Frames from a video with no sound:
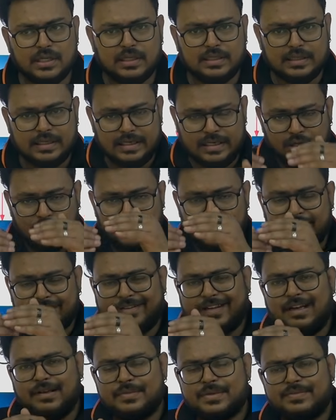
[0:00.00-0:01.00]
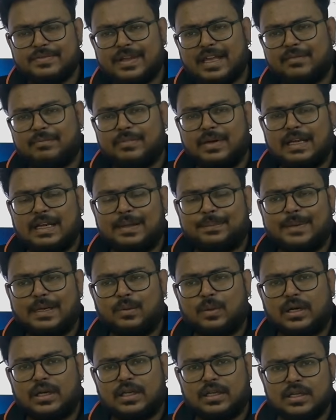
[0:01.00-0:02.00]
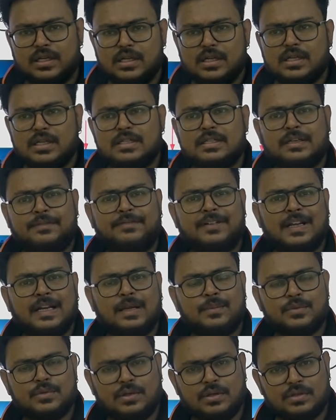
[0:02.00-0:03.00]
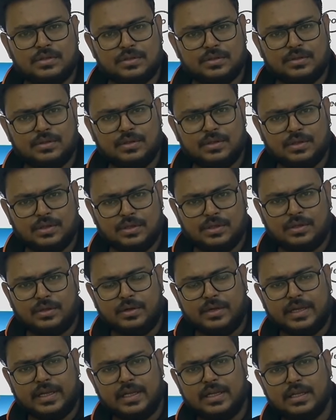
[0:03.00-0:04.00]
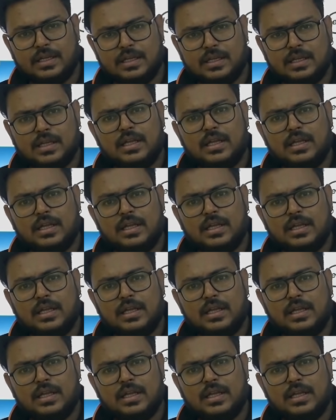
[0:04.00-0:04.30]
Then in chordate phylums we have multiple what? Subphylums also. Okay,